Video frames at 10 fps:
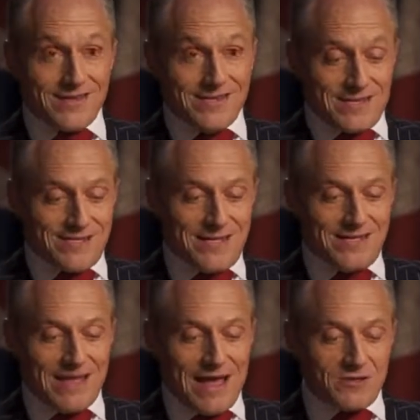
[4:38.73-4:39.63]

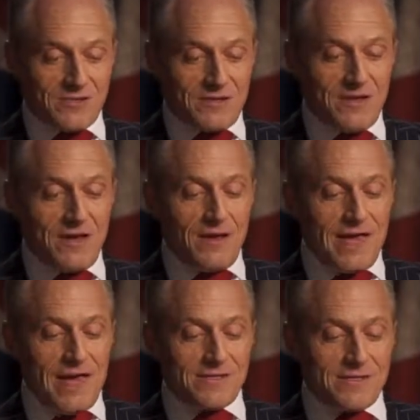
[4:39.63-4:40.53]
16,000
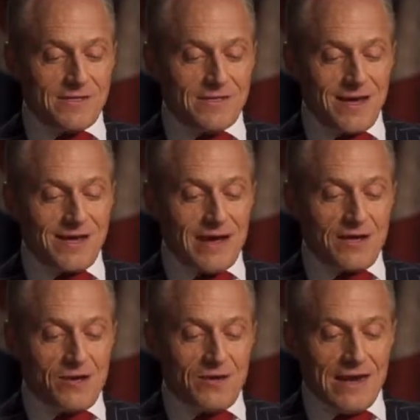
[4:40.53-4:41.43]
cases,
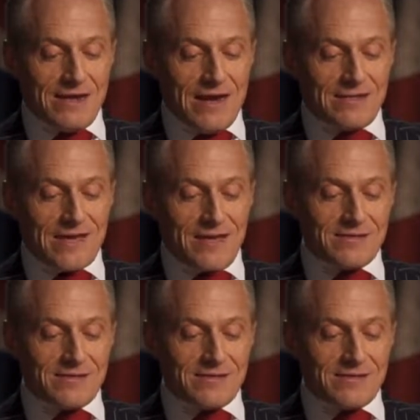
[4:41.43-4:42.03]
988 deaths.